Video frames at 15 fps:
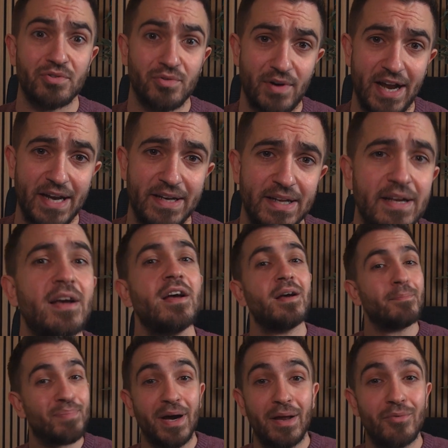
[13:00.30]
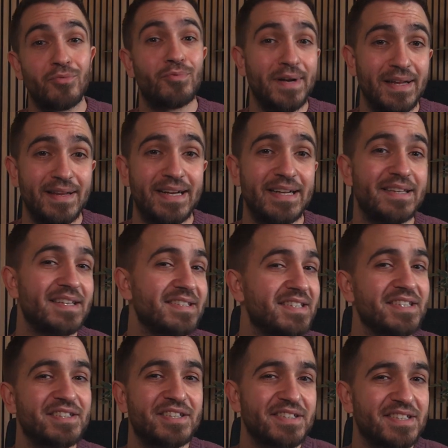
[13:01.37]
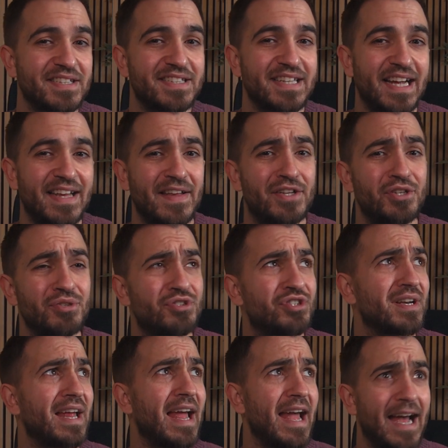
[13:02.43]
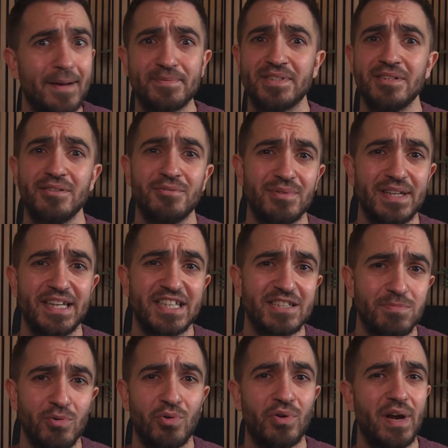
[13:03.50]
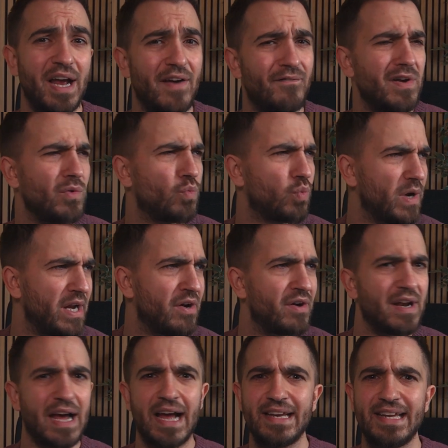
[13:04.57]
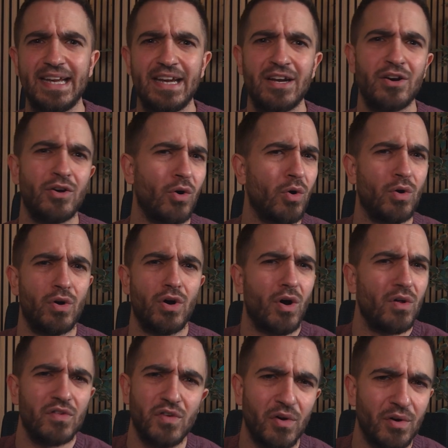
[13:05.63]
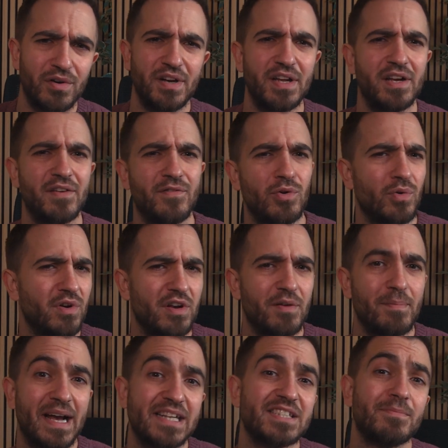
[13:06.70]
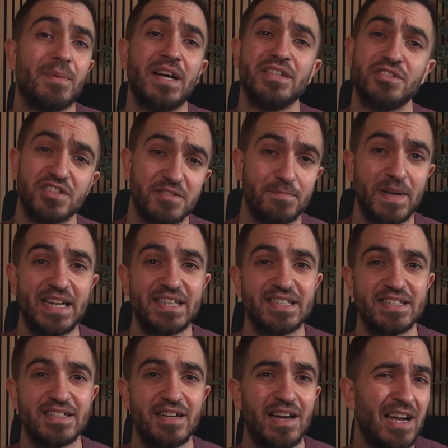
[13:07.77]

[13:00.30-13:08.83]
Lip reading: cred. But really, this is just to say that you should absolutely explore every weird idea or alternative in order to maximize your space.